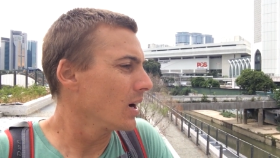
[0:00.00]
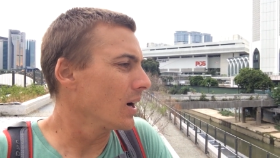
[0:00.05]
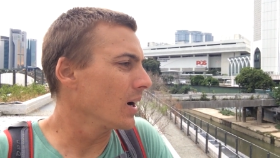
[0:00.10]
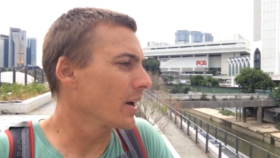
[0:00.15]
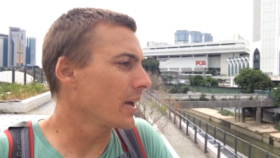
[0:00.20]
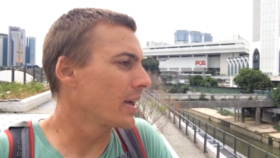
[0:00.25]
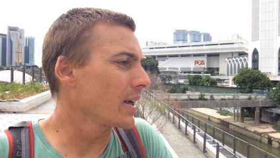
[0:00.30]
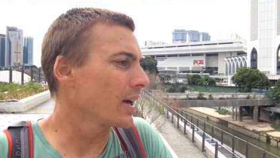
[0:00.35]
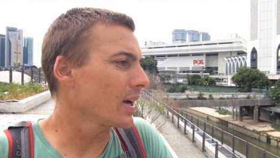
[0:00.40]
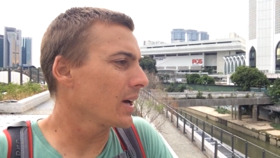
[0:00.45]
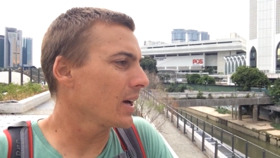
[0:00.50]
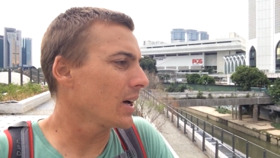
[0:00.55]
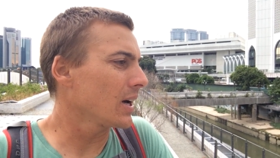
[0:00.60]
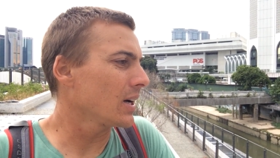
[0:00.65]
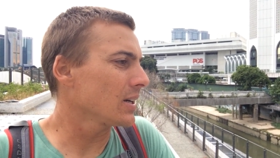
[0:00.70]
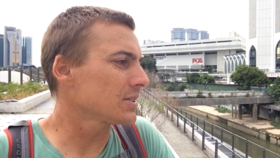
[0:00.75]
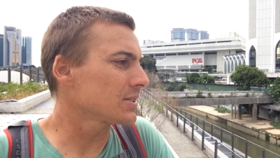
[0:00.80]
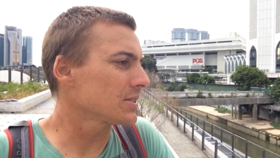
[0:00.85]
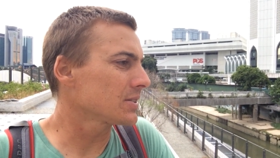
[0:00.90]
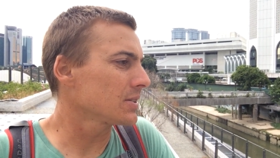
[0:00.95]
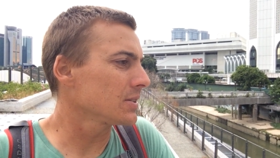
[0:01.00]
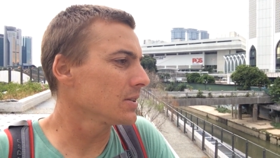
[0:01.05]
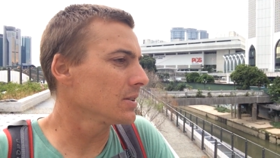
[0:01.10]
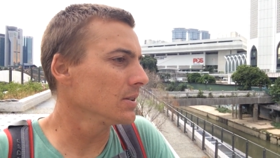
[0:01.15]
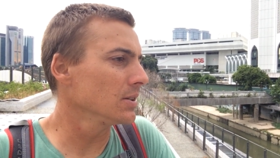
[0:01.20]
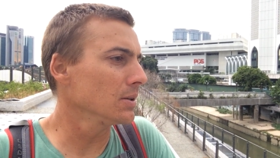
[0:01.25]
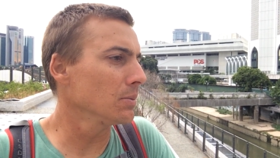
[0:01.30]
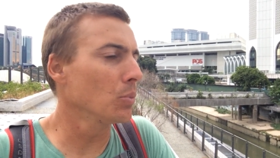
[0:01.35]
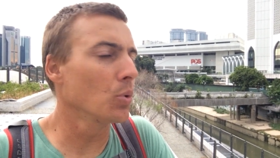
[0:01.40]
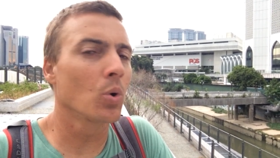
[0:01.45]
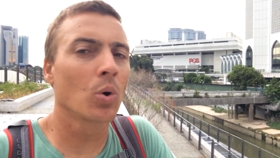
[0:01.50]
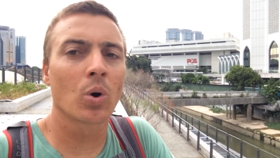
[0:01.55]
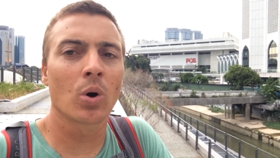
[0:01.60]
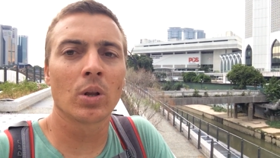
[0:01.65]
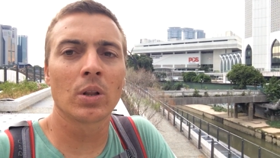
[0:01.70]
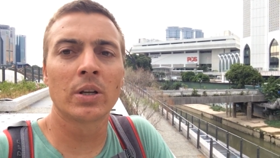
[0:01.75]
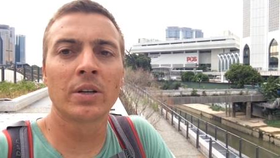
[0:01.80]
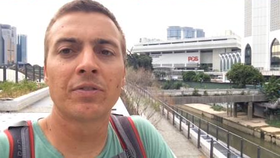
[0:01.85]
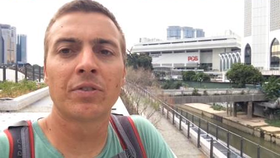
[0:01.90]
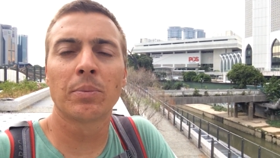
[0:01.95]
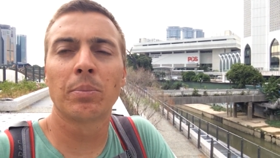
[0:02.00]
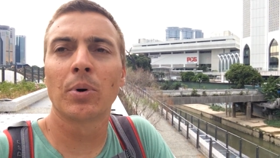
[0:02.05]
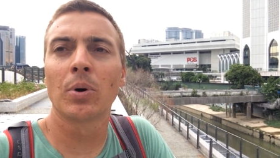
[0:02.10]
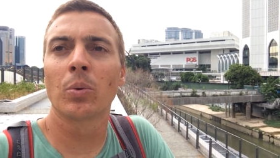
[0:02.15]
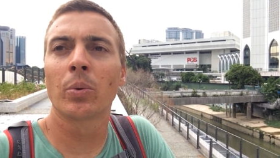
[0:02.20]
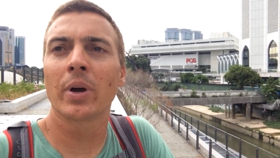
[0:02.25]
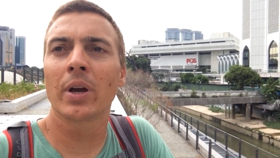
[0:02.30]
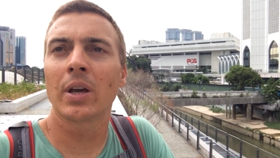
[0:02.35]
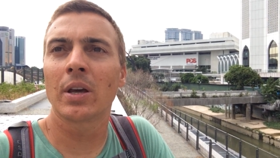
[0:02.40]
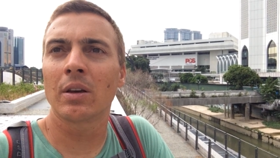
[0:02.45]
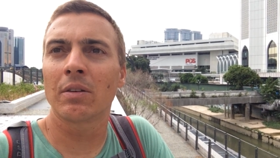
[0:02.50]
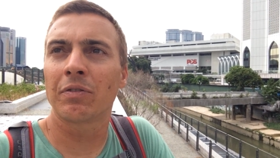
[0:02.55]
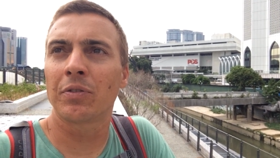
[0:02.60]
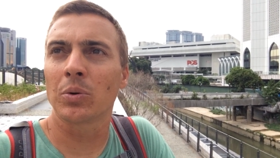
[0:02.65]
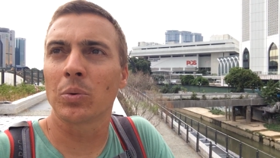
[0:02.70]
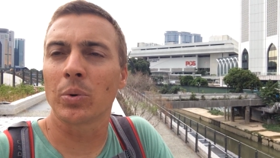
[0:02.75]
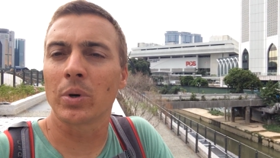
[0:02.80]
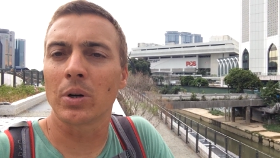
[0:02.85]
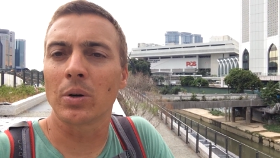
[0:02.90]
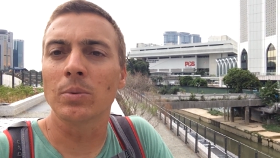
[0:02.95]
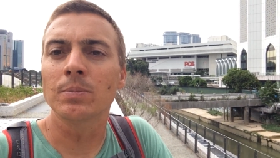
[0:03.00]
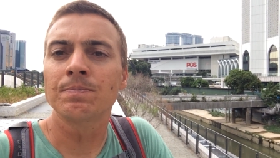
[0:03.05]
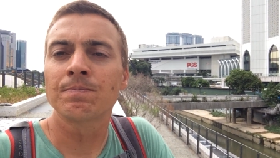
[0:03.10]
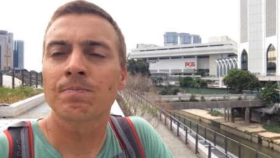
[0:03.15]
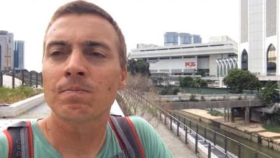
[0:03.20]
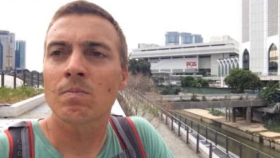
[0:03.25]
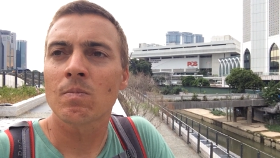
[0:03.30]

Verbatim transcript: I guess, in a more livable way, if you will